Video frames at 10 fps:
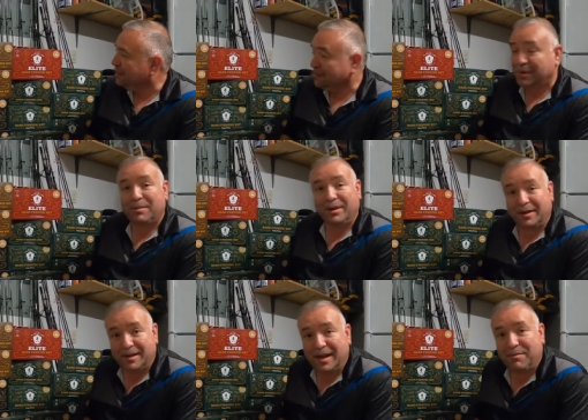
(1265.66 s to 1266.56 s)
it's probably
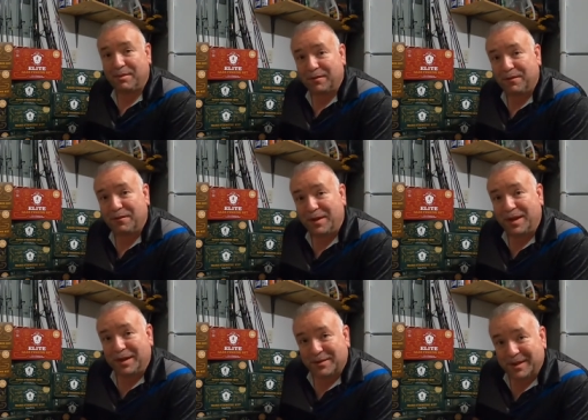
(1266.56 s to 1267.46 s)
going to take me a few
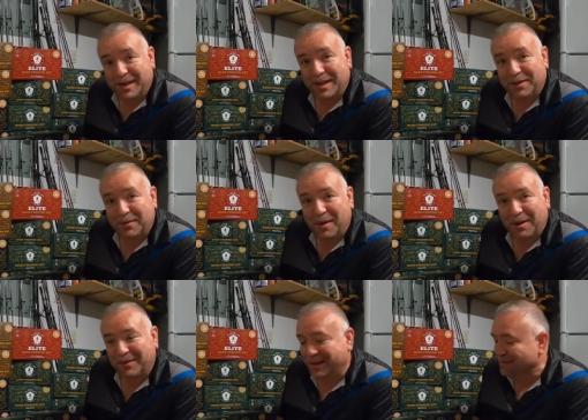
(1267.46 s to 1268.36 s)
videos to get through all
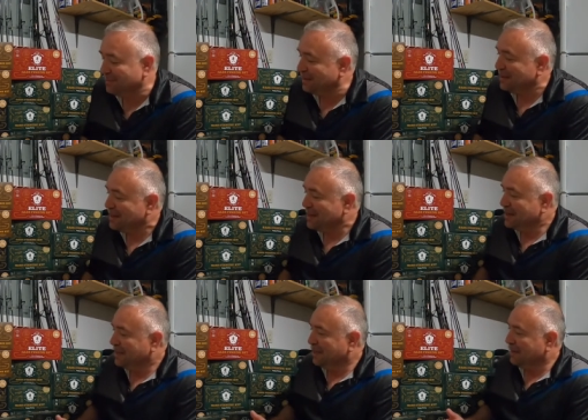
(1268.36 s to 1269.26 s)
of these, but,
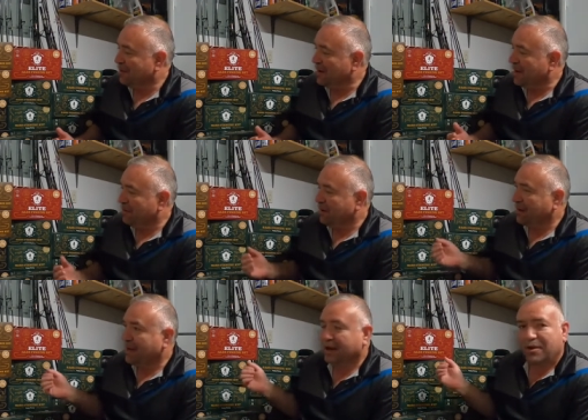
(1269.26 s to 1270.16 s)
I want
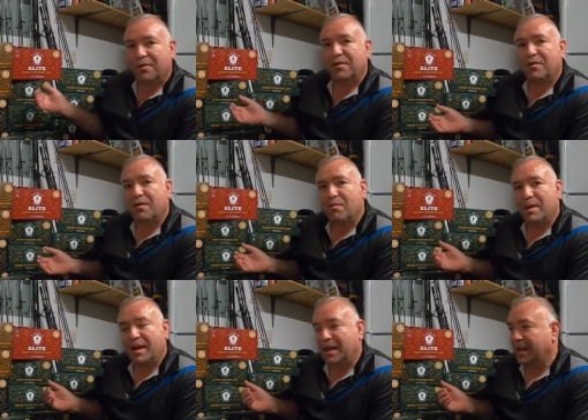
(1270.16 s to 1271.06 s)
to kind of go through them
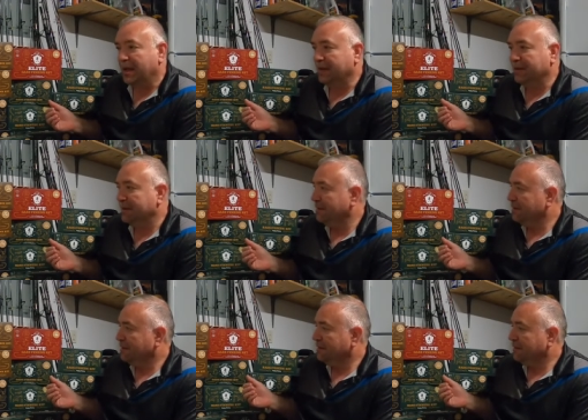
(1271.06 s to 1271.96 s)
and
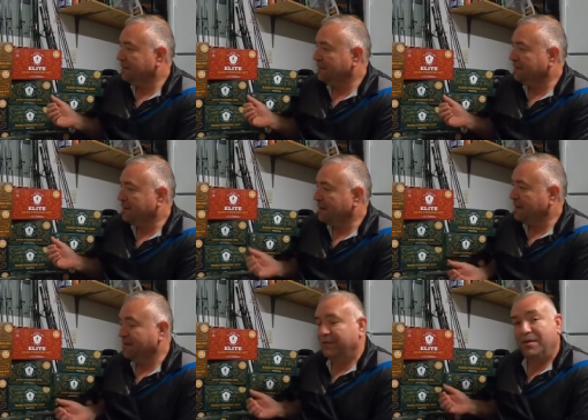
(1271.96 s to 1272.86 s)
kind
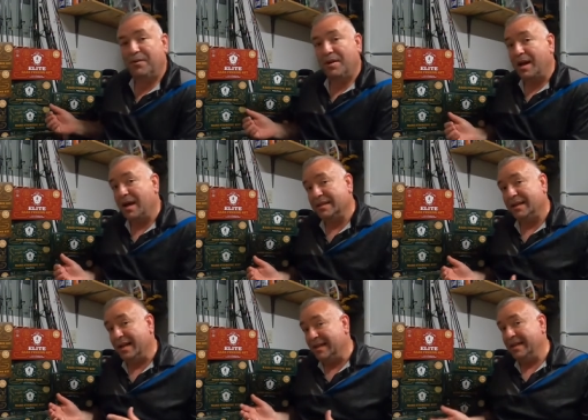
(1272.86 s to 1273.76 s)
of give you guys
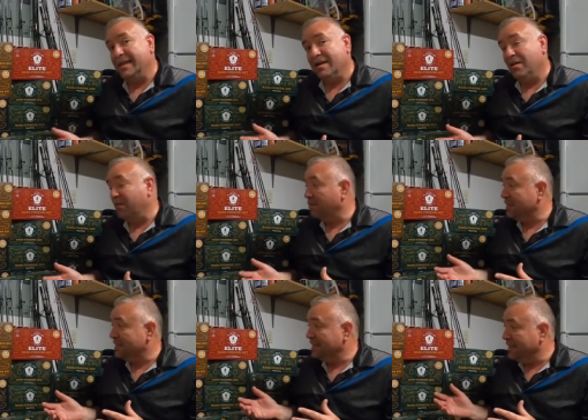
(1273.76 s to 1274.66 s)
an idea of
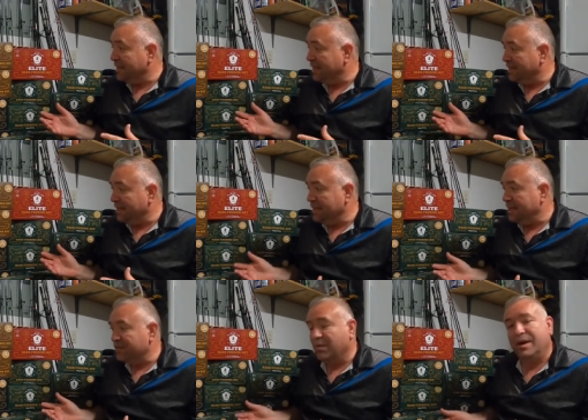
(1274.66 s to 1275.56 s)
what's in
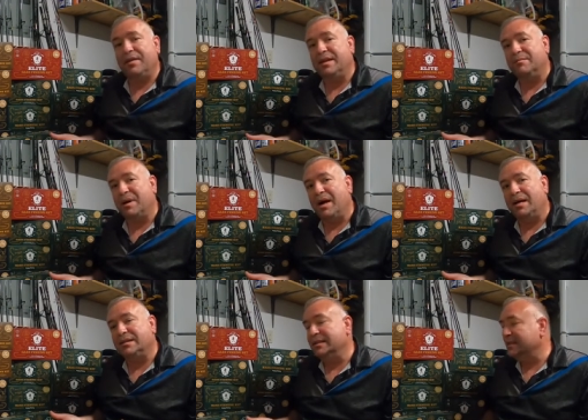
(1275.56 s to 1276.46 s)
each one of these
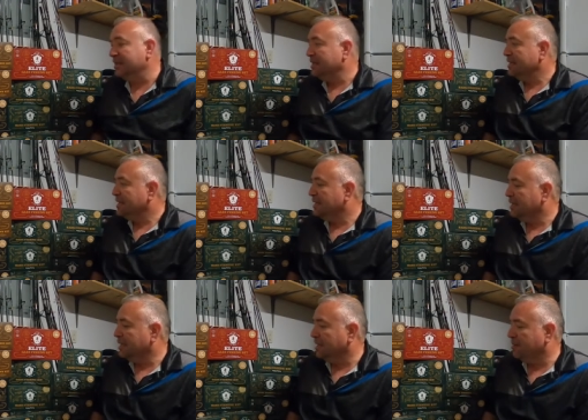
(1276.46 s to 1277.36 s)
boxes.
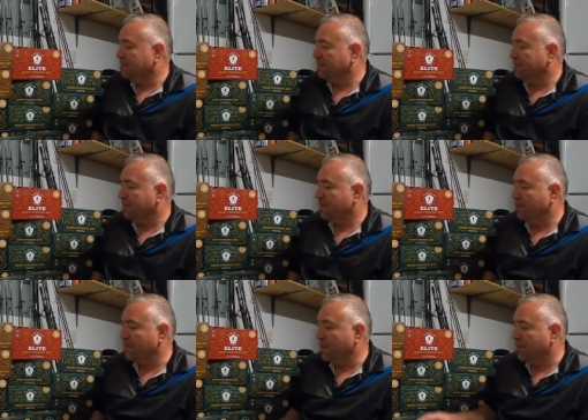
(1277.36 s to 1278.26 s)
Um,
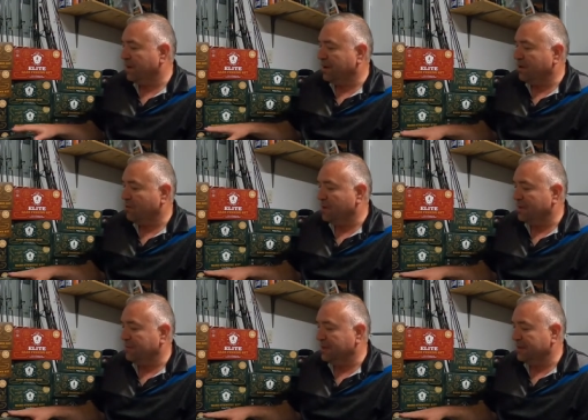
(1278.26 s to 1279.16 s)
we already know
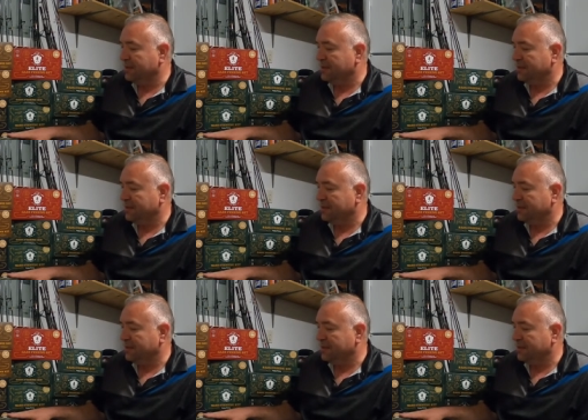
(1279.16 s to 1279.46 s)
about these